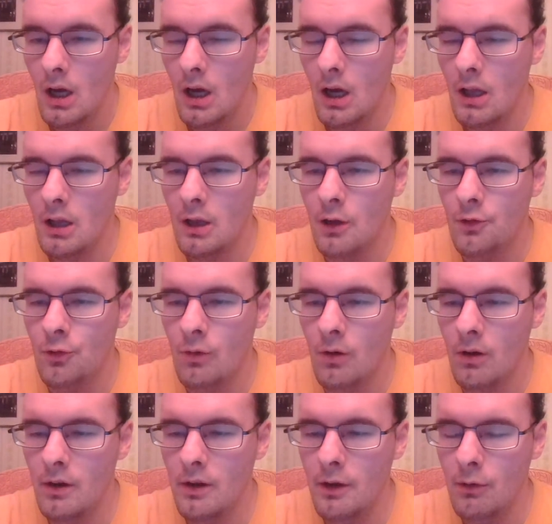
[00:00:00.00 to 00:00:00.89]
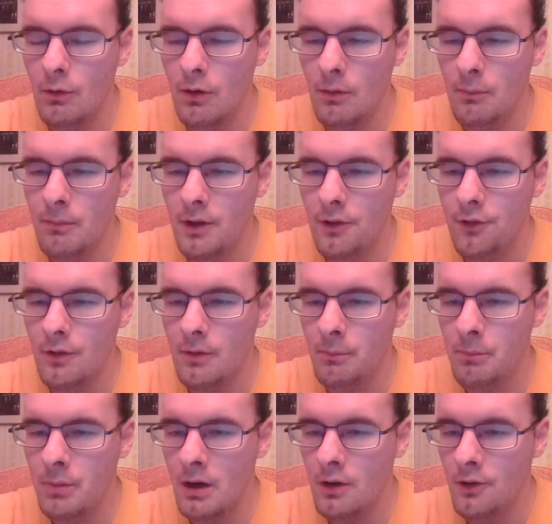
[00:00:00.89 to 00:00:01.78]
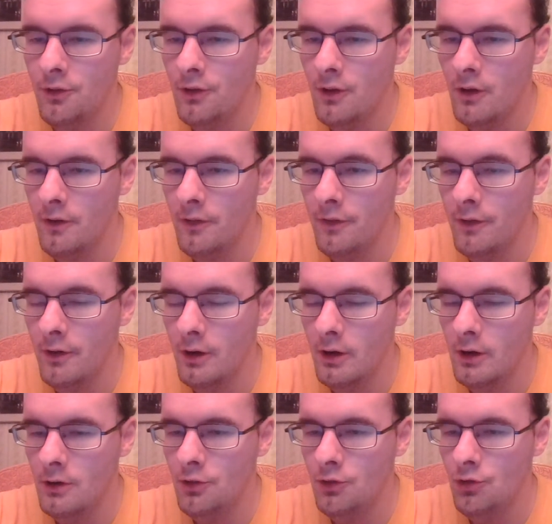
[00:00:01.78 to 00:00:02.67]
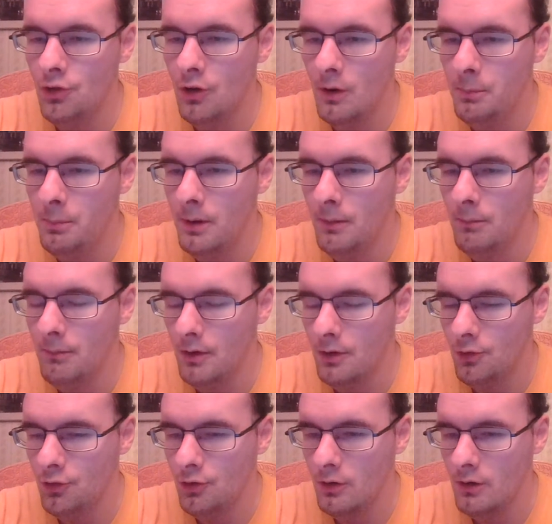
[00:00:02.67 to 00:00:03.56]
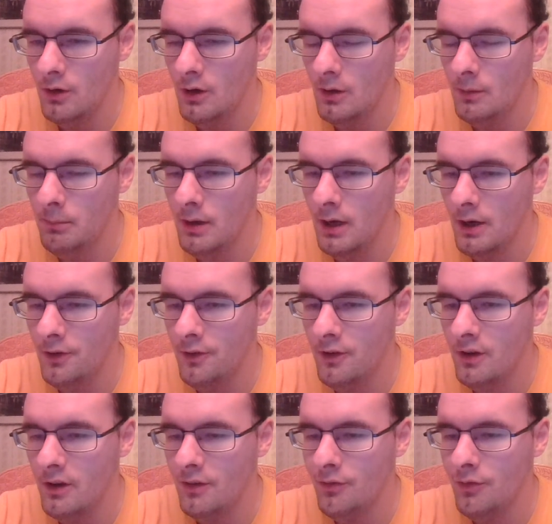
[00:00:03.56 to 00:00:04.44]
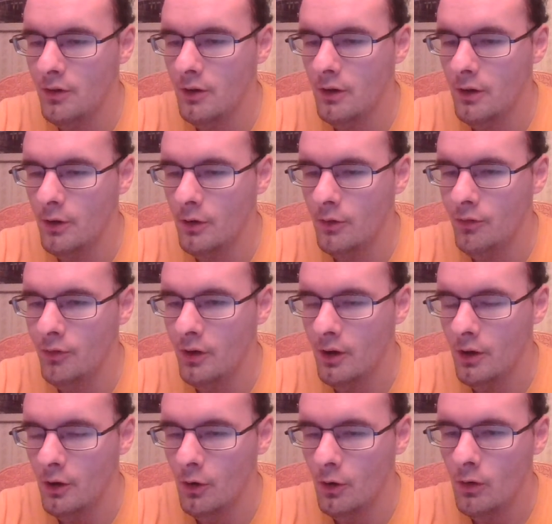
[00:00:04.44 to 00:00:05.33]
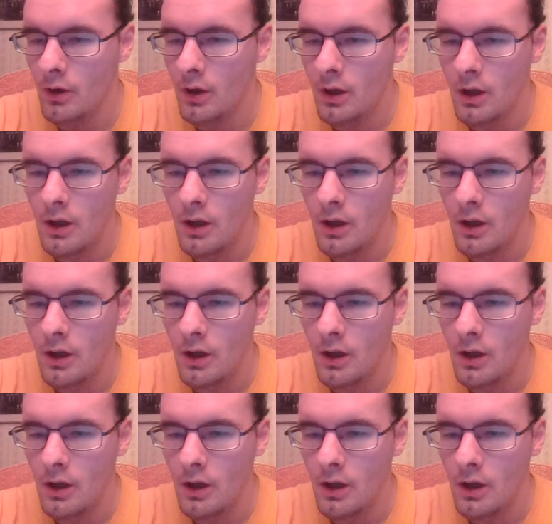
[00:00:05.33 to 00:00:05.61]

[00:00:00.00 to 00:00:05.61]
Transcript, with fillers: Hello to all you amazing parents out there, JP Mitchell here, back today for another video.